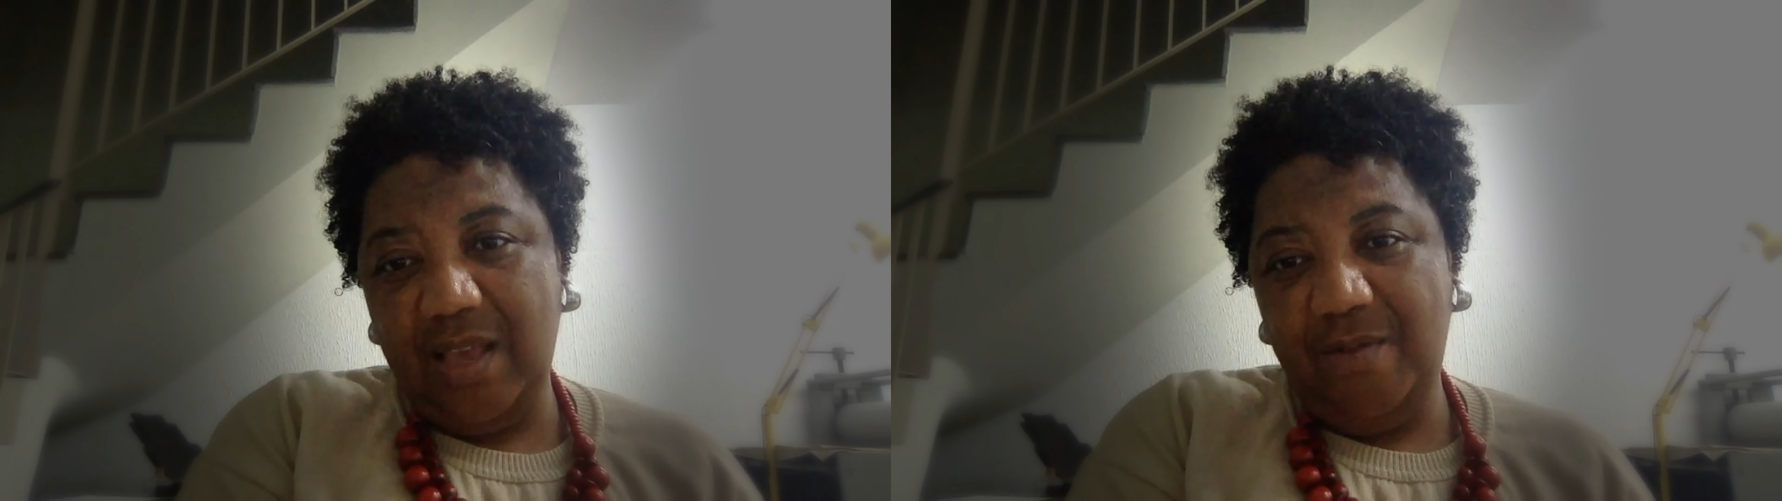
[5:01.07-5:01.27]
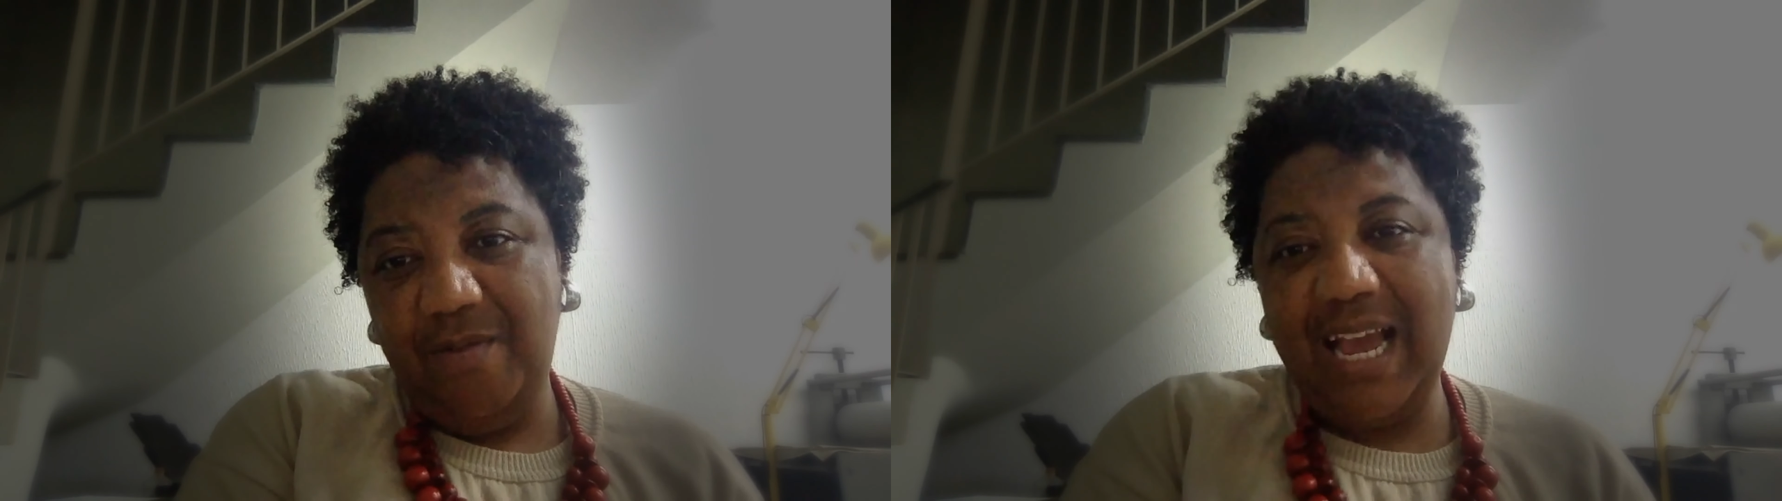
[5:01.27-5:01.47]

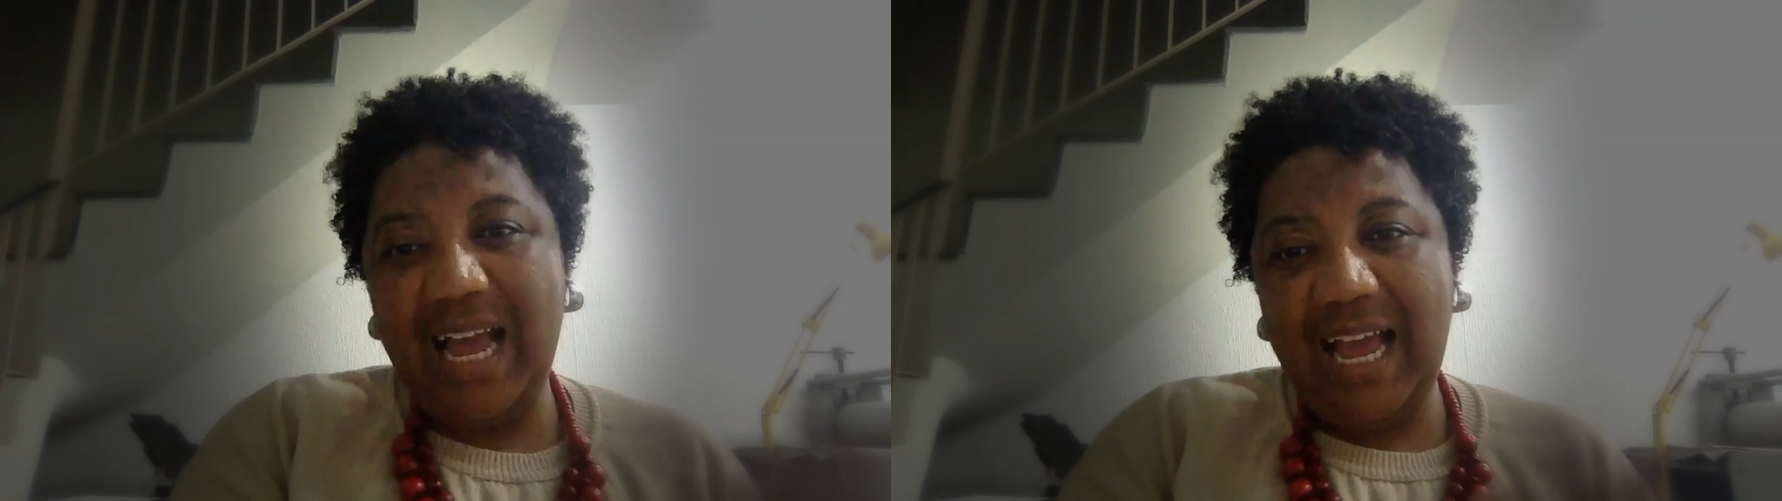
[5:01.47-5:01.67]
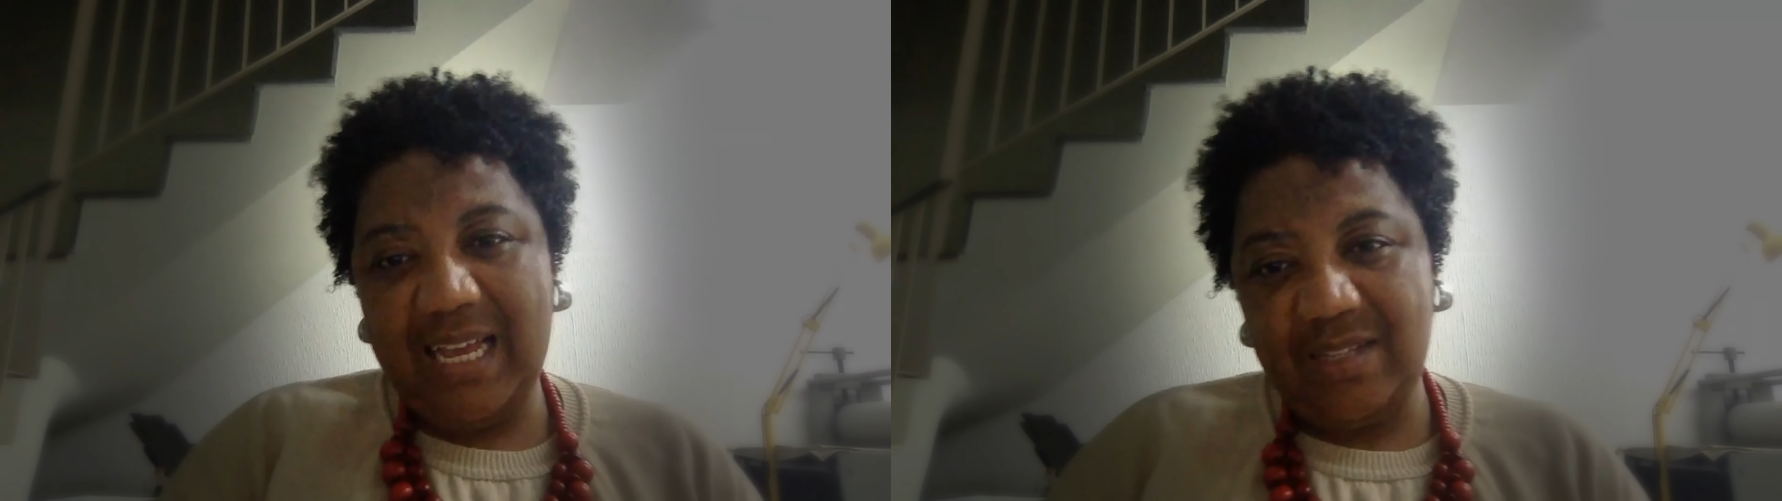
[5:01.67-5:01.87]
We
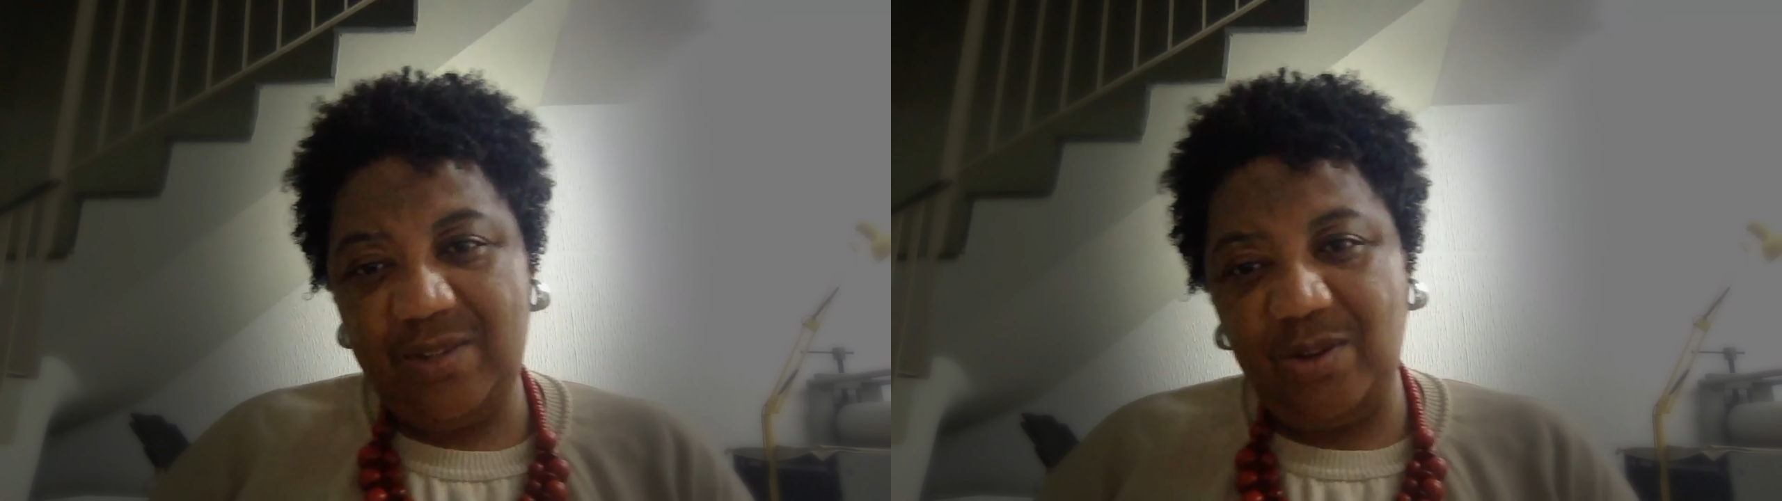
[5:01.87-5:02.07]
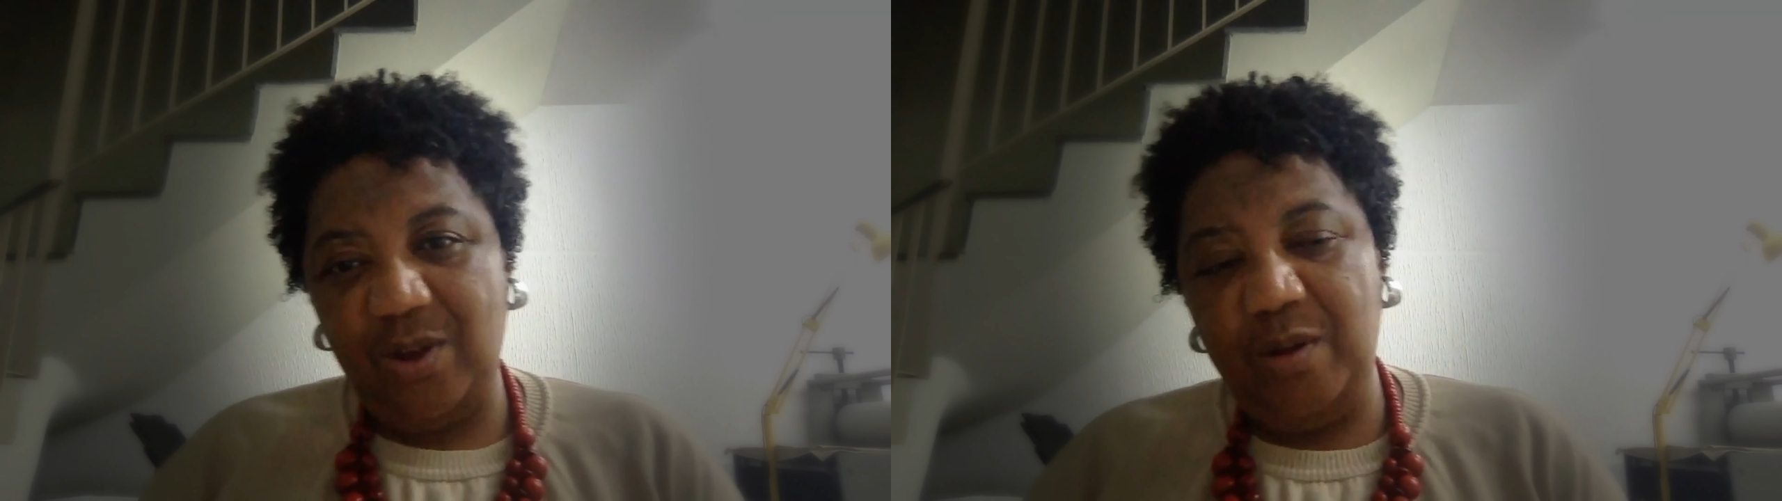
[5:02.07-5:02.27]
had
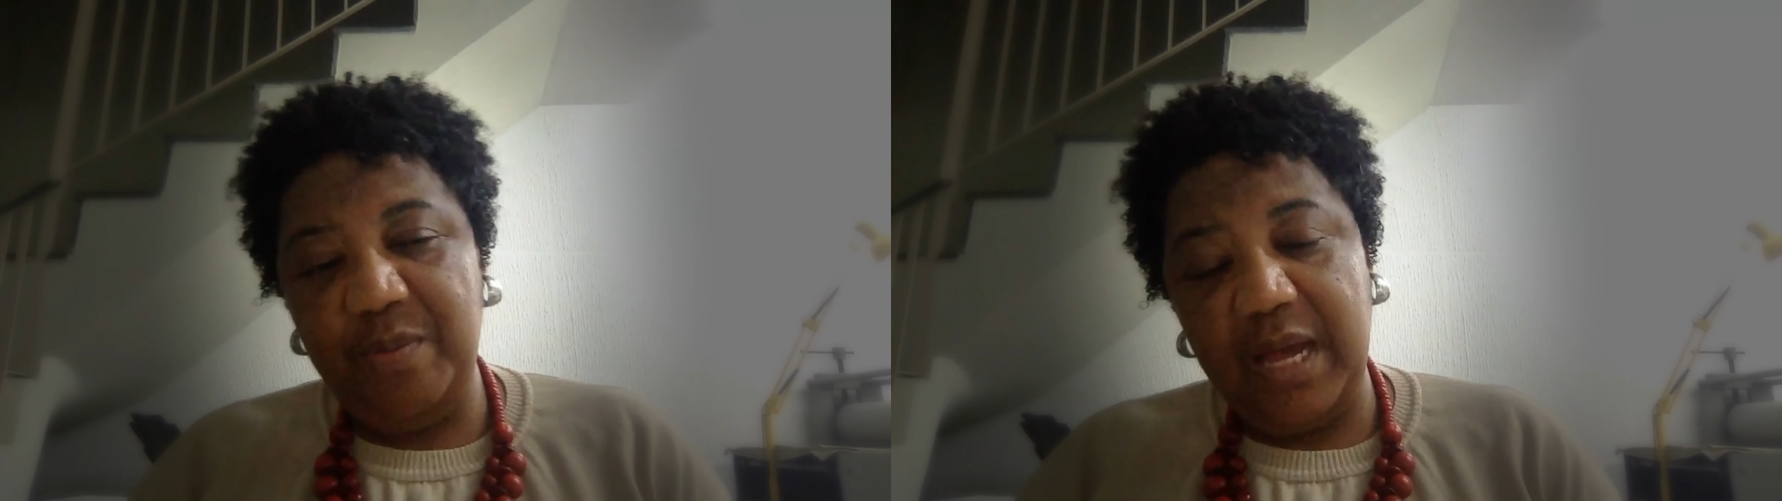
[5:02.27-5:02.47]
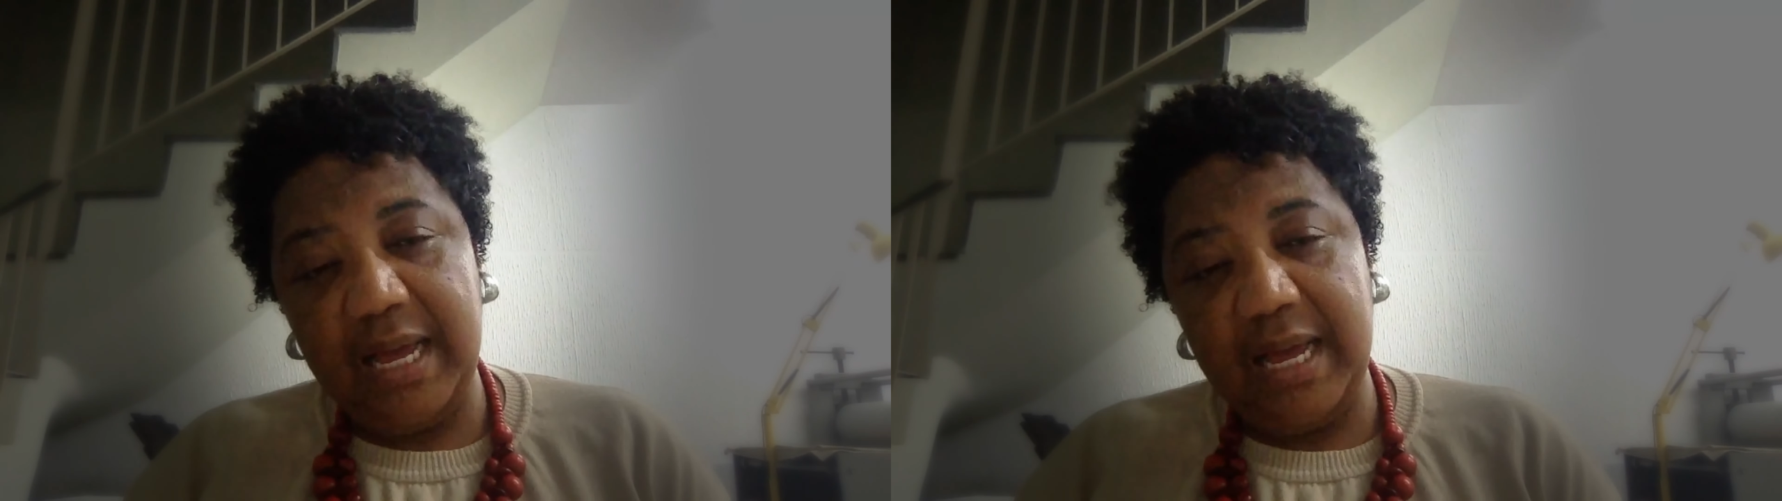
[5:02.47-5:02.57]
some